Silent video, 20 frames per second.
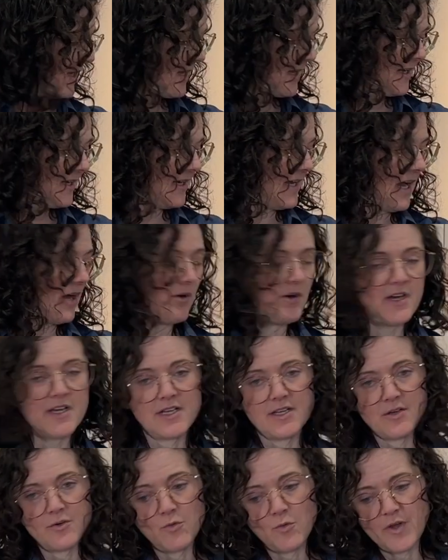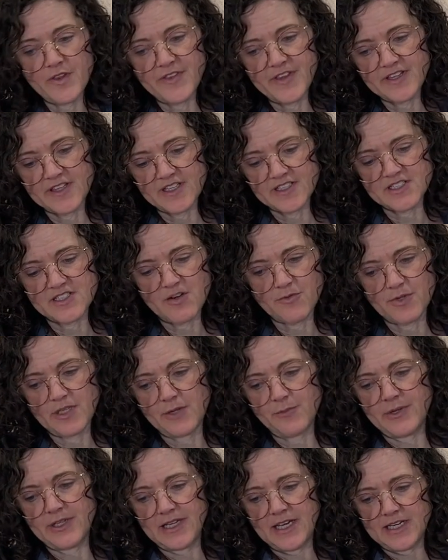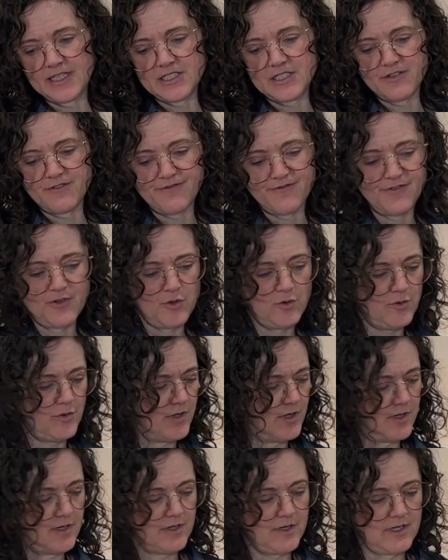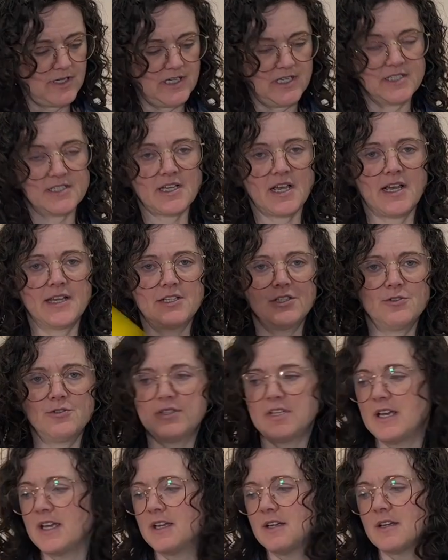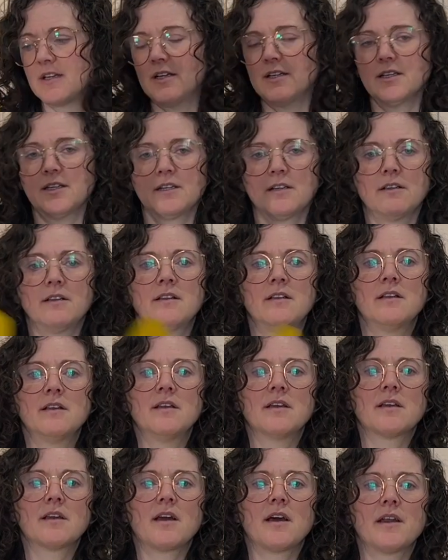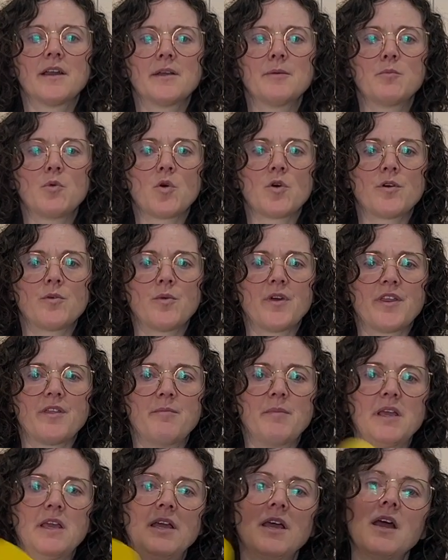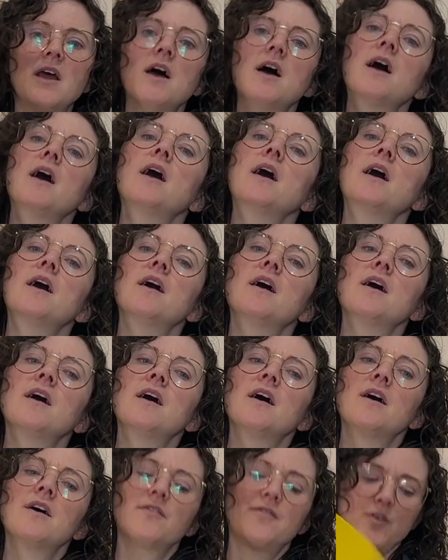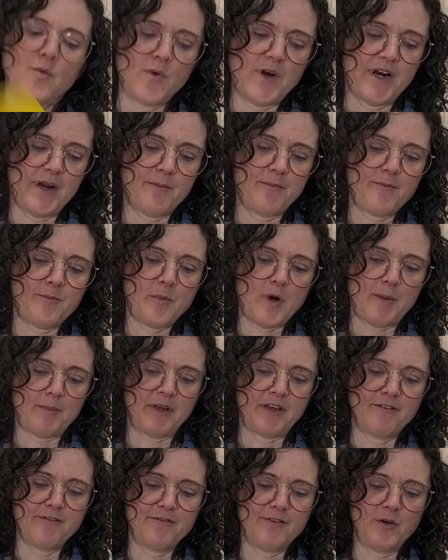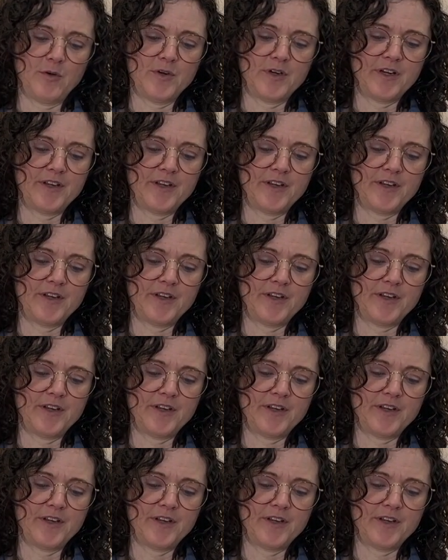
Now, one thing that's not really related to food is I do take a little cutting board with me for when I'm prepping food.